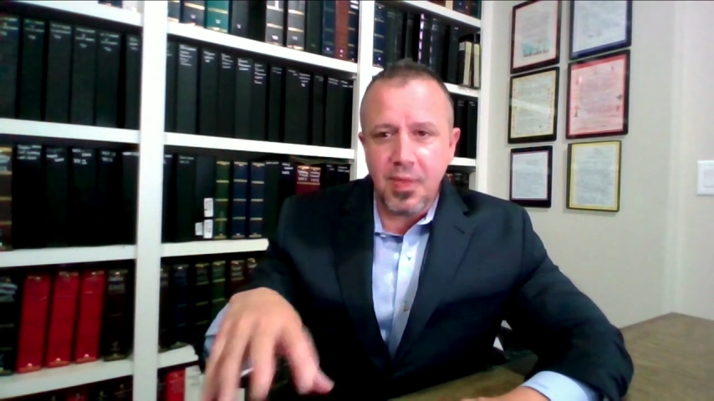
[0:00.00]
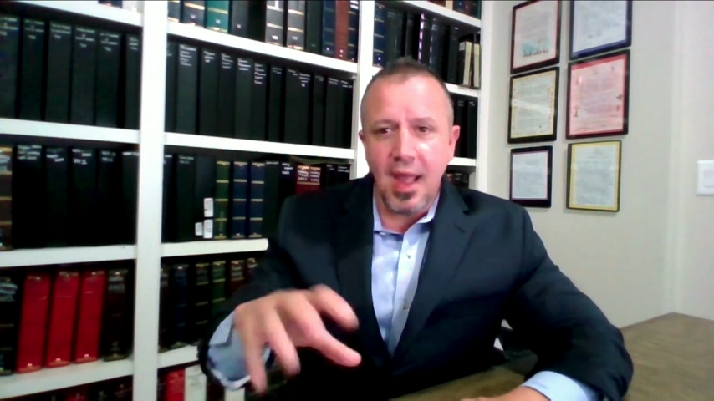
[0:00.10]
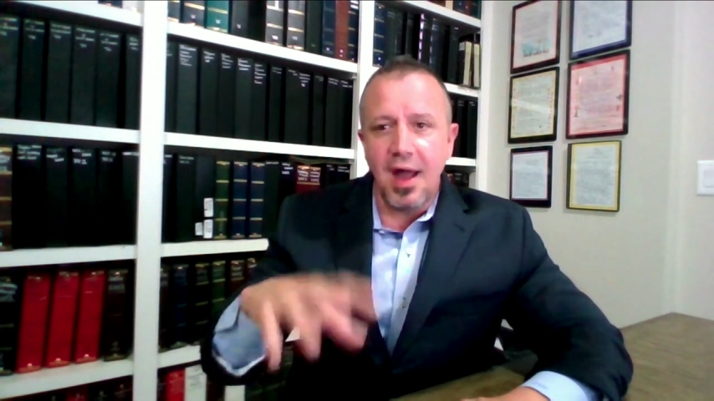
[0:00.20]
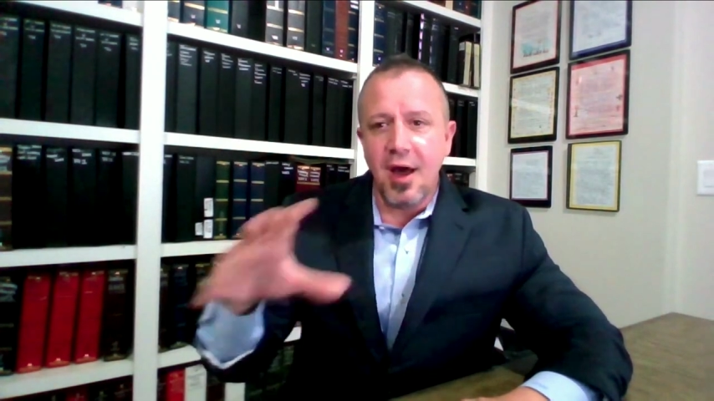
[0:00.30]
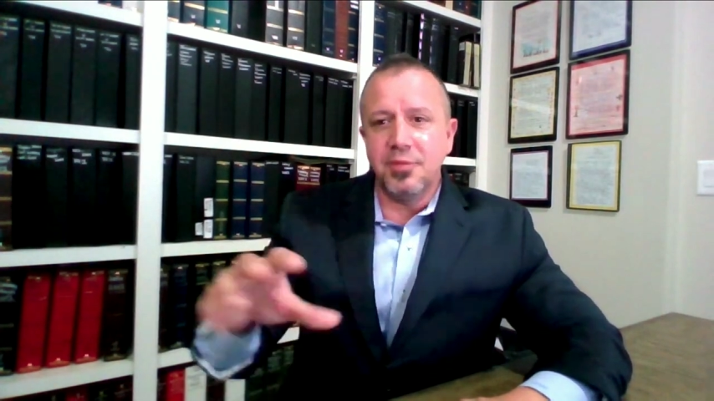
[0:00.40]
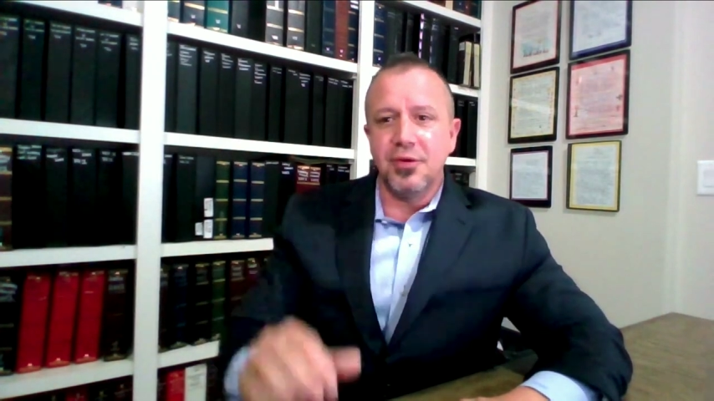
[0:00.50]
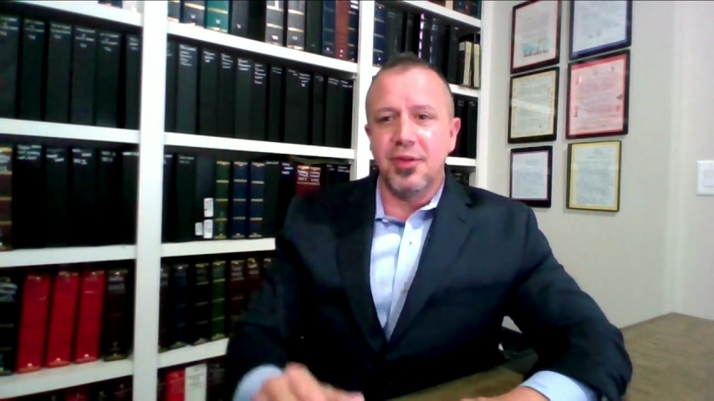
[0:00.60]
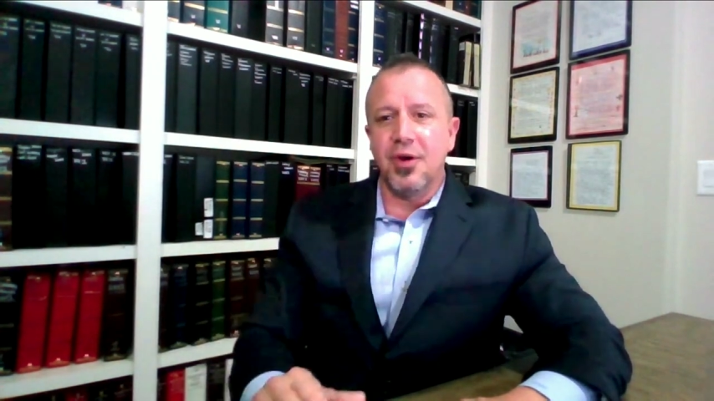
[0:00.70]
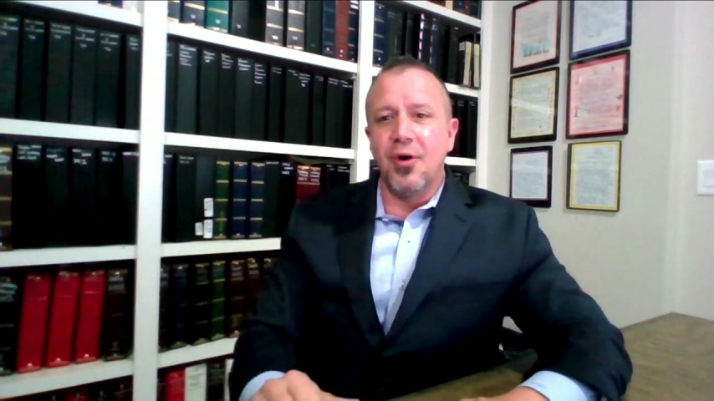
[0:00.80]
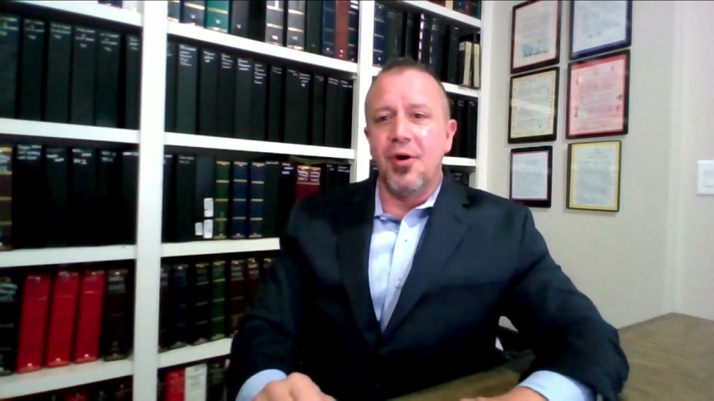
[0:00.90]
I hopped on the
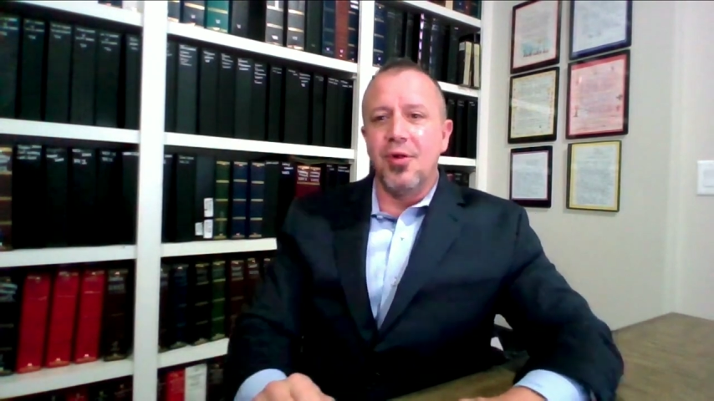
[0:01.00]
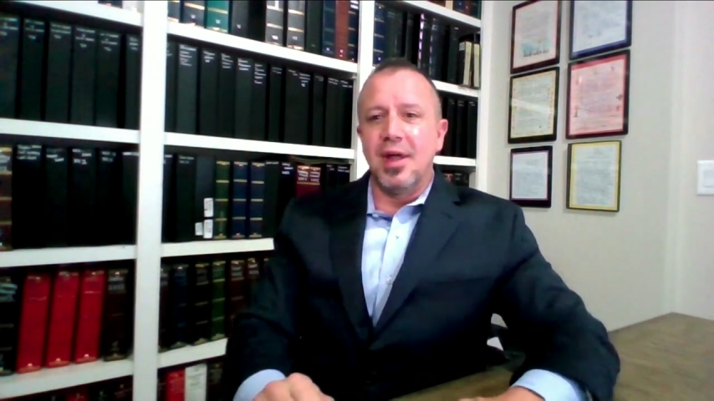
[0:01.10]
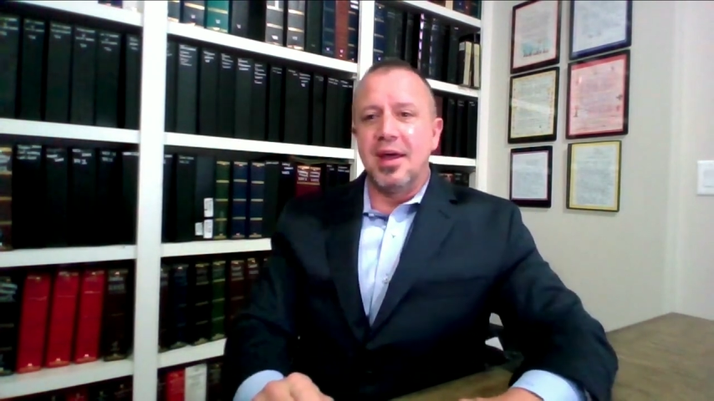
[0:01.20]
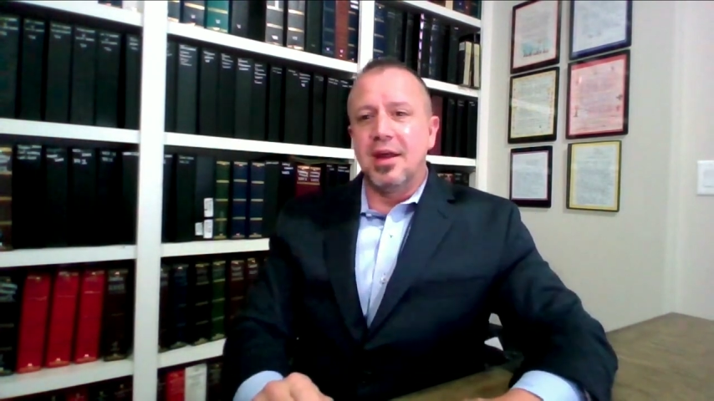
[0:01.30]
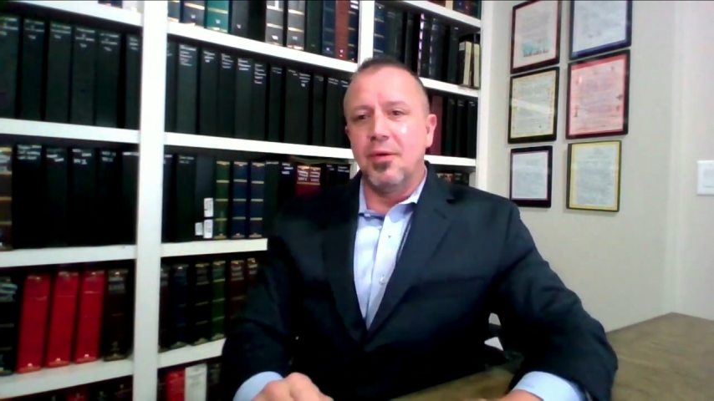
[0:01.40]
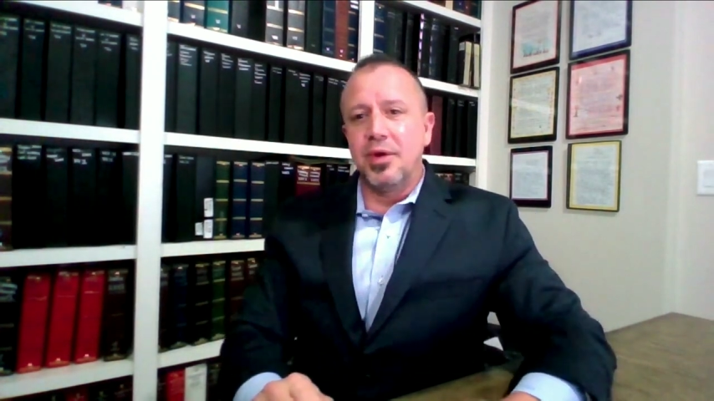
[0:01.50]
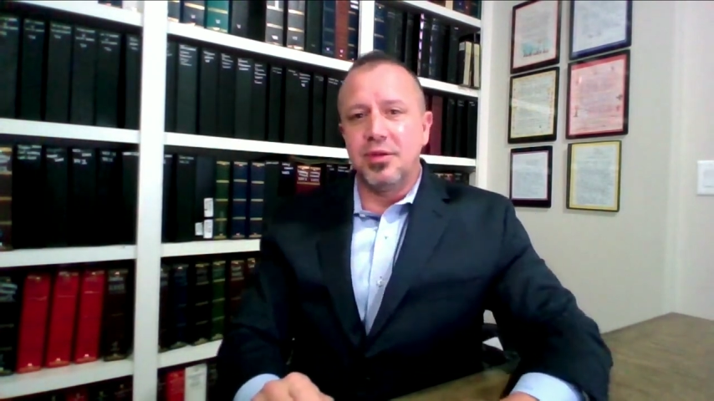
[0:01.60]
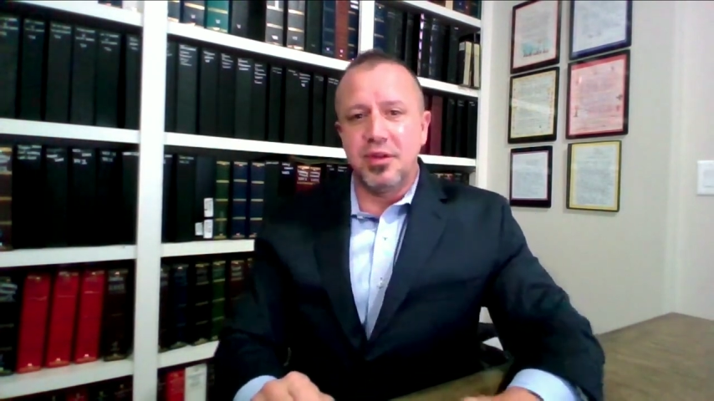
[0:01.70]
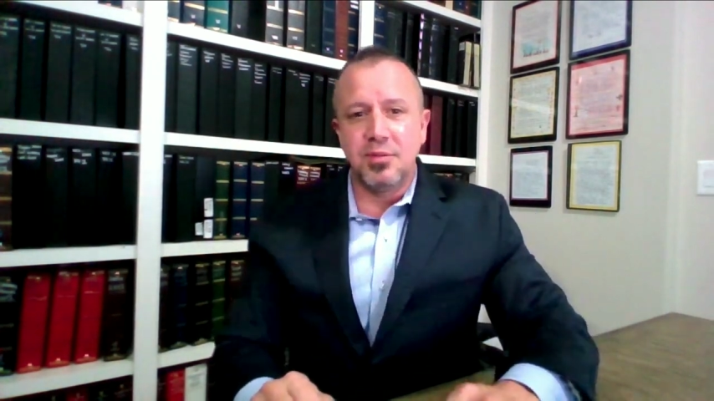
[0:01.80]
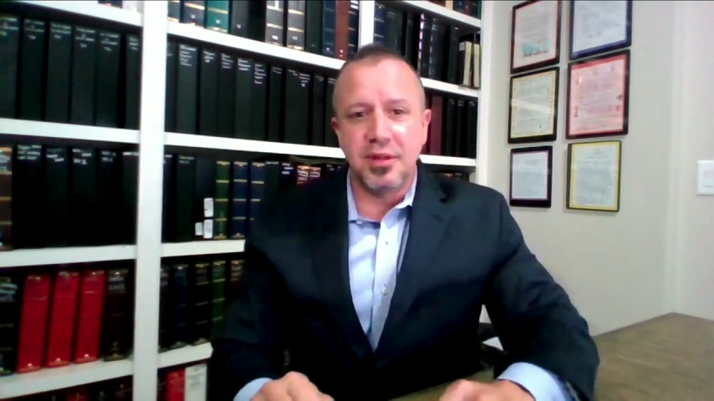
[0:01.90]
call and uh, we do
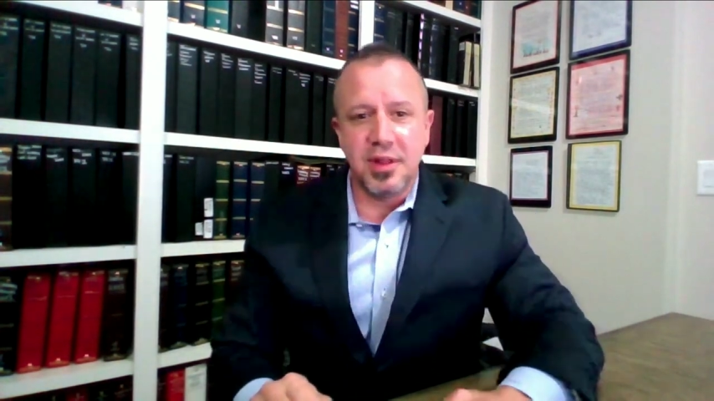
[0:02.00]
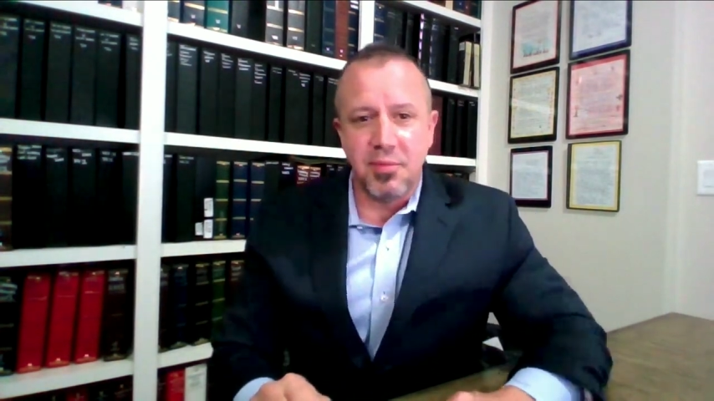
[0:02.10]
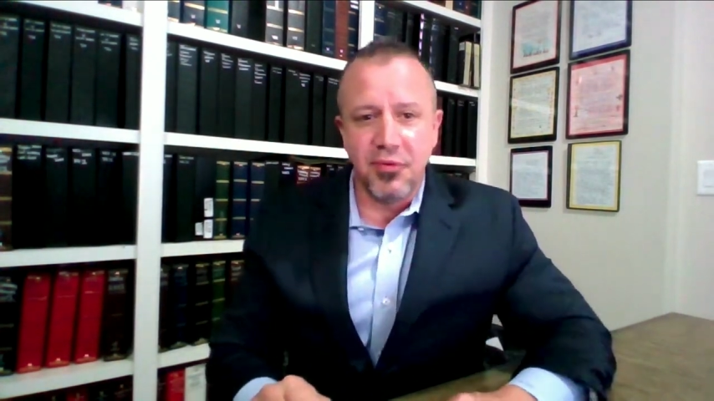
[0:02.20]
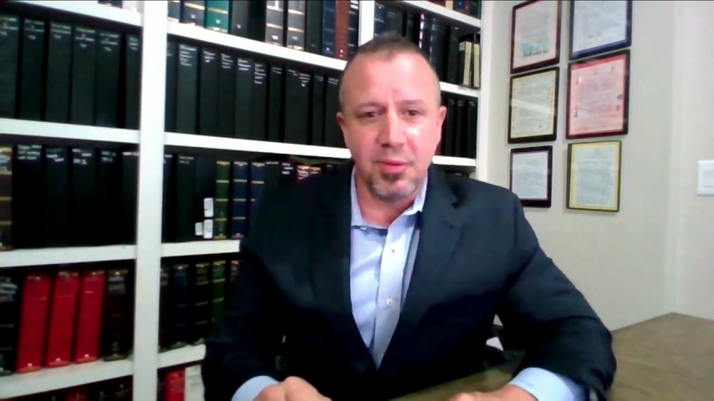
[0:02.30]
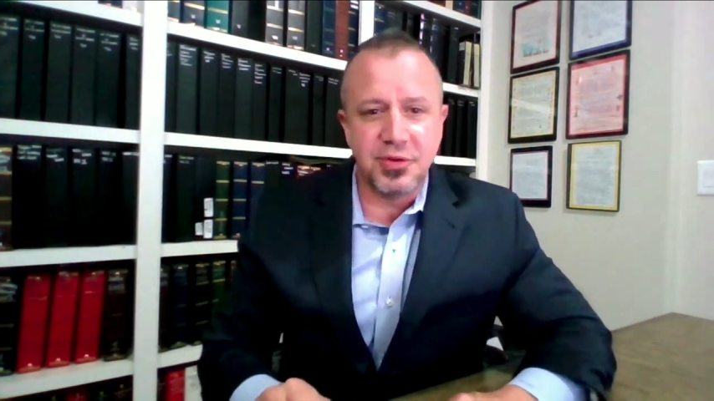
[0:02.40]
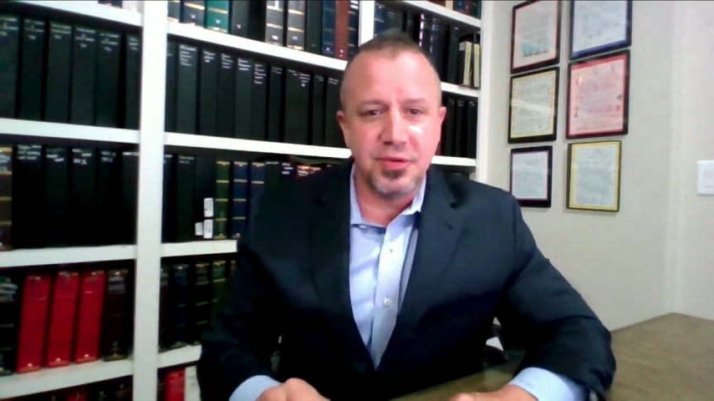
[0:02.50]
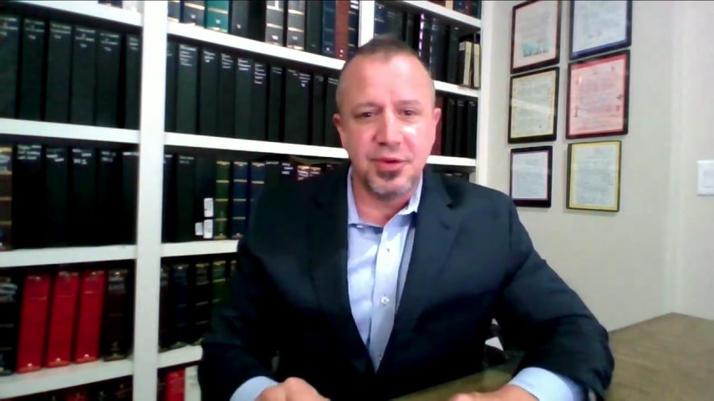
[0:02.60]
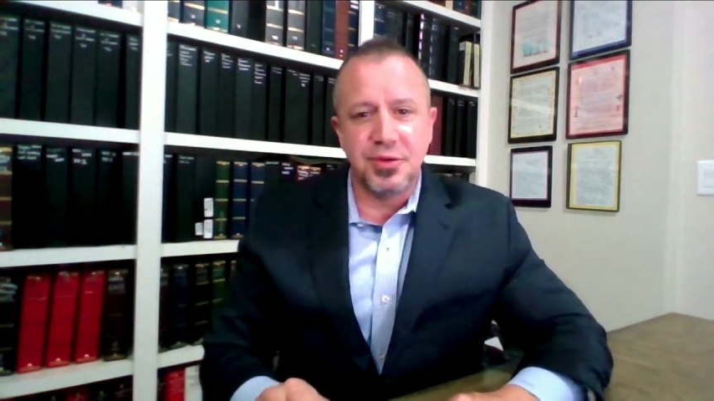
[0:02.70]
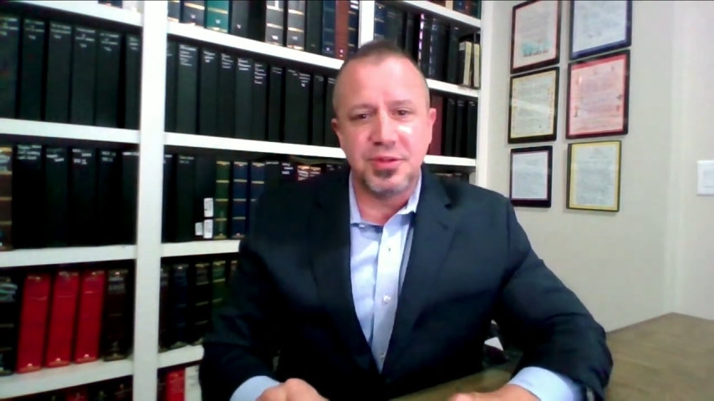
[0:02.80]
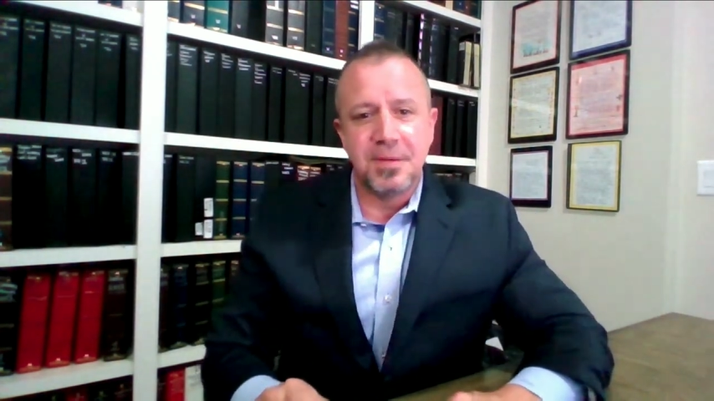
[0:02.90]
these monthly performance
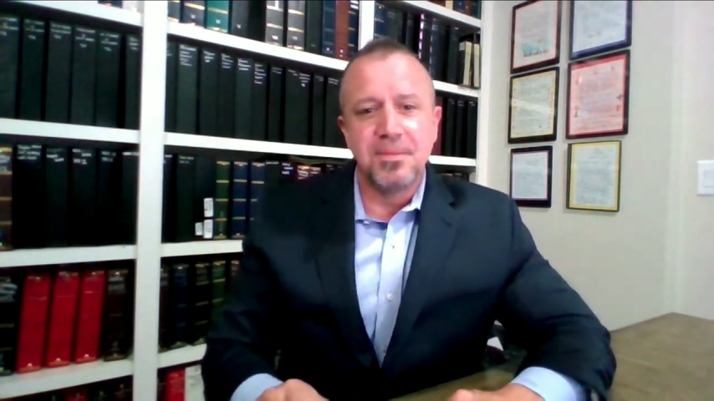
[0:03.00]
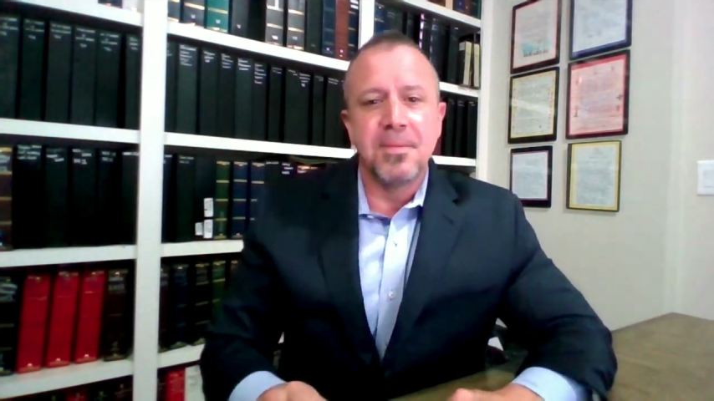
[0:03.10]
reviews.